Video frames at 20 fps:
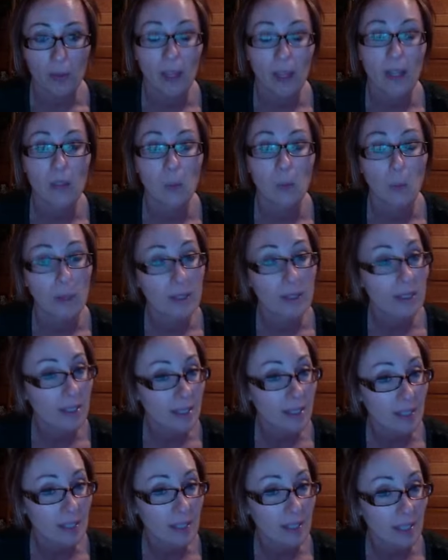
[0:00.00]
That's
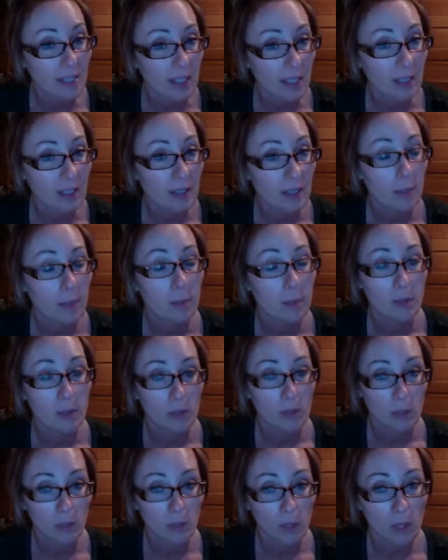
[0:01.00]
160 plus
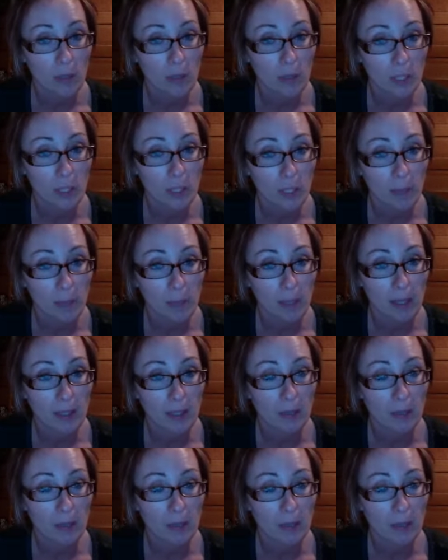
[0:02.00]
$2 shipping,